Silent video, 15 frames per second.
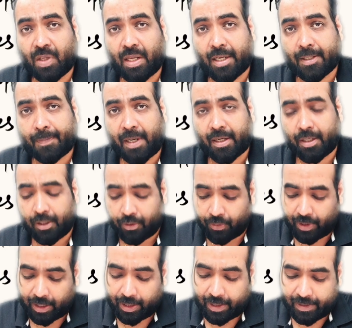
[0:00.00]
Expected to
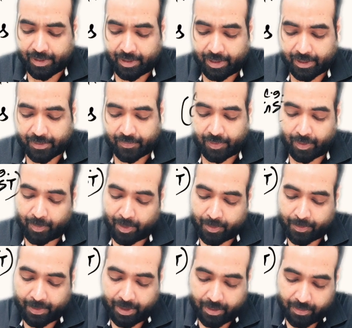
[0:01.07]
realize in next 12
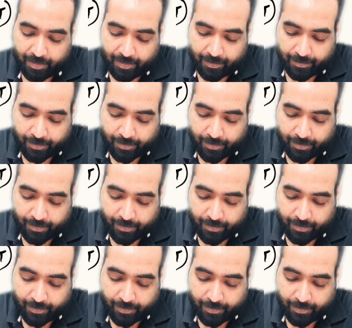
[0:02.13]
months period.